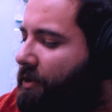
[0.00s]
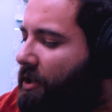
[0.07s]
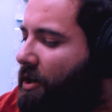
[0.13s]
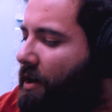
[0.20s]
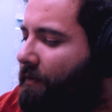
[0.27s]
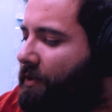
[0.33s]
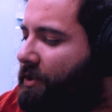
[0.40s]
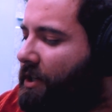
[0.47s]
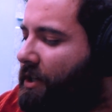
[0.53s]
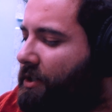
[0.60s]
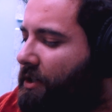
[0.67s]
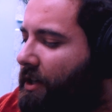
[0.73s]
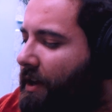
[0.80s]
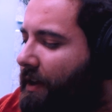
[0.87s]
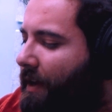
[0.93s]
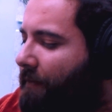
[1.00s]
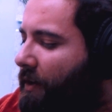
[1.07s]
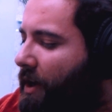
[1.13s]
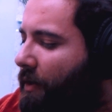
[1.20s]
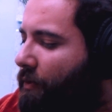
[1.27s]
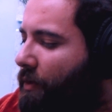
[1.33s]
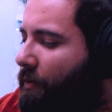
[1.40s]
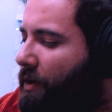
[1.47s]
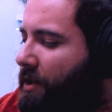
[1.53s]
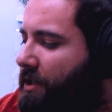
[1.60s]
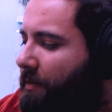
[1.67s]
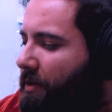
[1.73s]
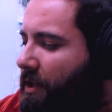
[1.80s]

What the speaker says: was a conversation, I forgot who it was.